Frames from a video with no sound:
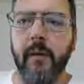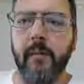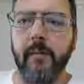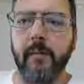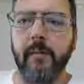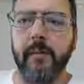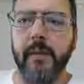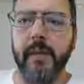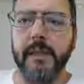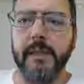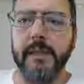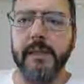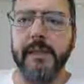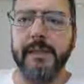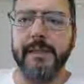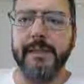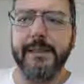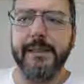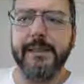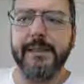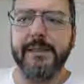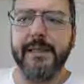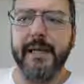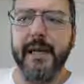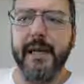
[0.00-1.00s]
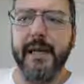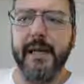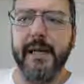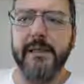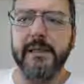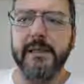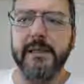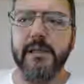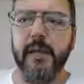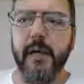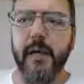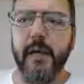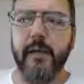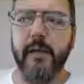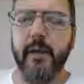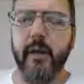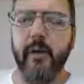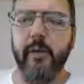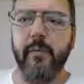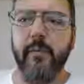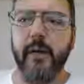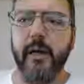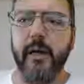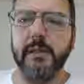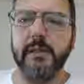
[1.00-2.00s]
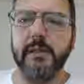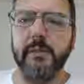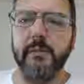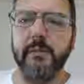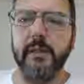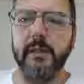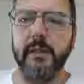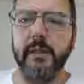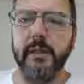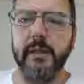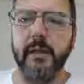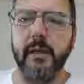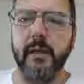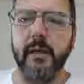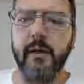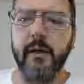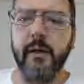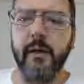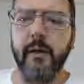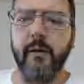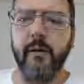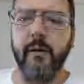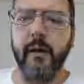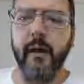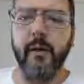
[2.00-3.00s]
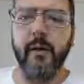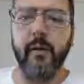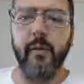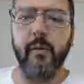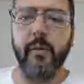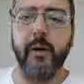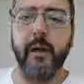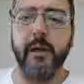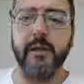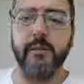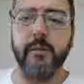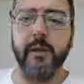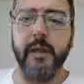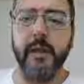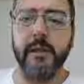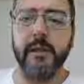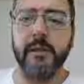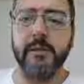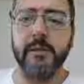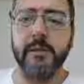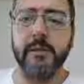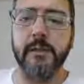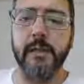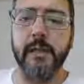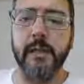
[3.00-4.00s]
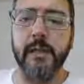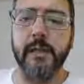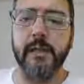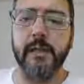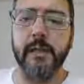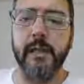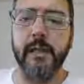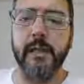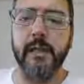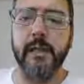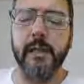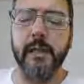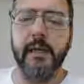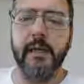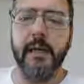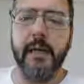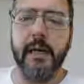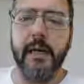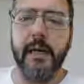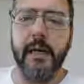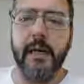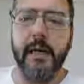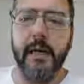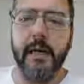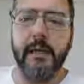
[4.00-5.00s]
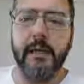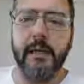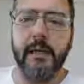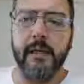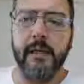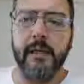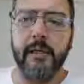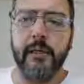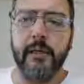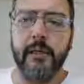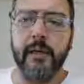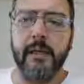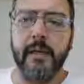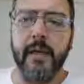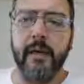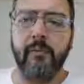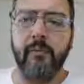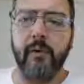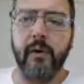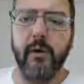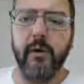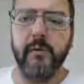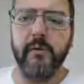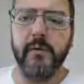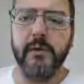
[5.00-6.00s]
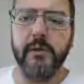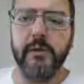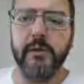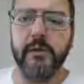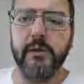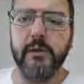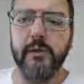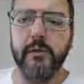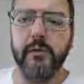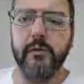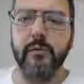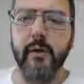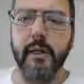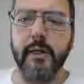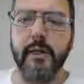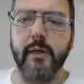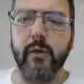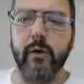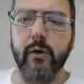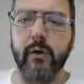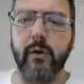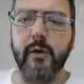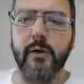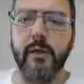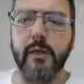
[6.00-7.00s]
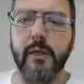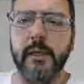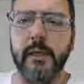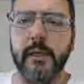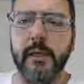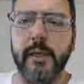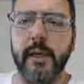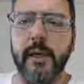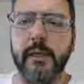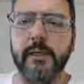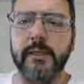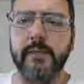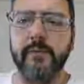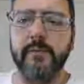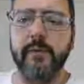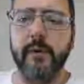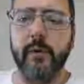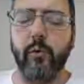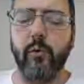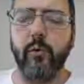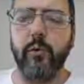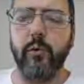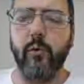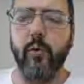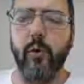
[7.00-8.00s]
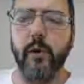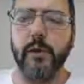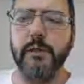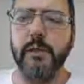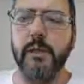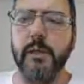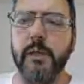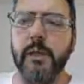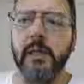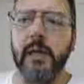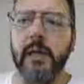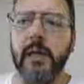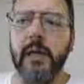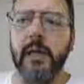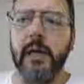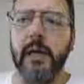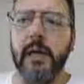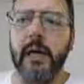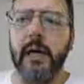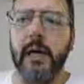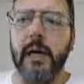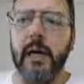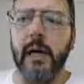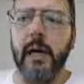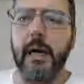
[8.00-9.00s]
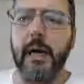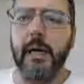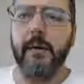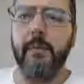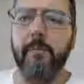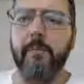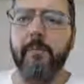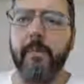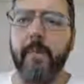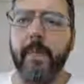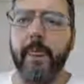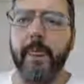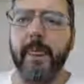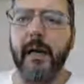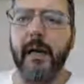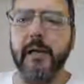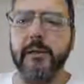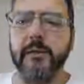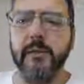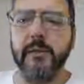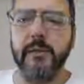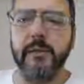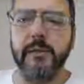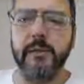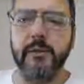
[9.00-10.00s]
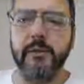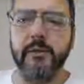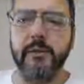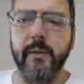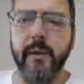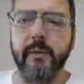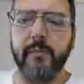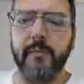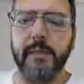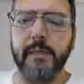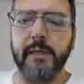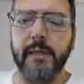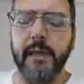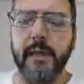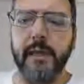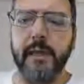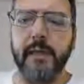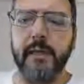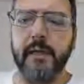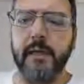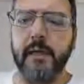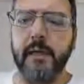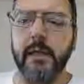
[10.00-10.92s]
But this has another possibility, another possible action they can take, could have relevance to a current case in federal court. I was looking at the newspaper today,